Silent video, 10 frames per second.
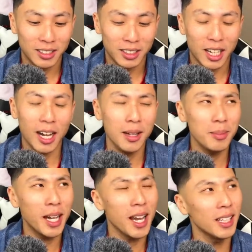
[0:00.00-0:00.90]
I'm
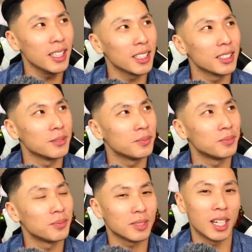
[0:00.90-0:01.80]
kind of...
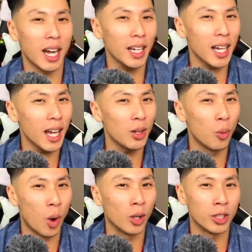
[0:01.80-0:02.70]
I kind of
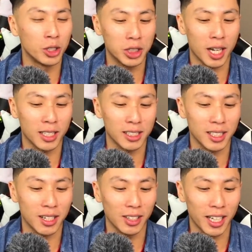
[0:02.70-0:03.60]
want no shinies
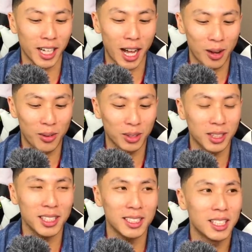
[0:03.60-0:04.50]
now. Like, I want
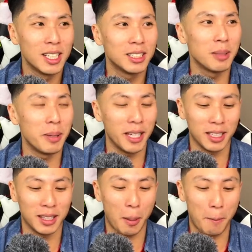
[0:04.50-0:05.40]
this to be
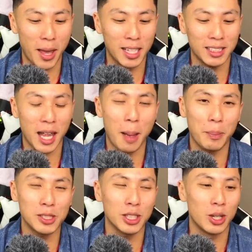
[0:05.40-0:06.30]
the best
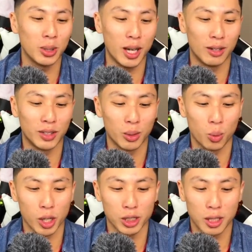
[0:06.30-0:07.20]
episode of the
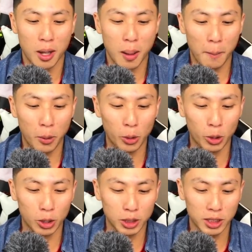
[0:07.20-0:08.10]
worst
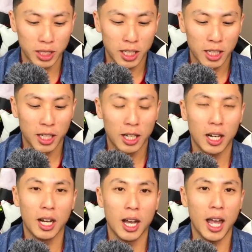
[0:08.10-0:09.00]
pulls
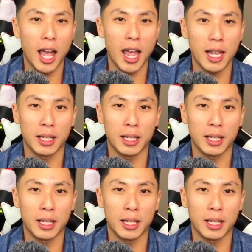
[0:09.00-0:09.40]
a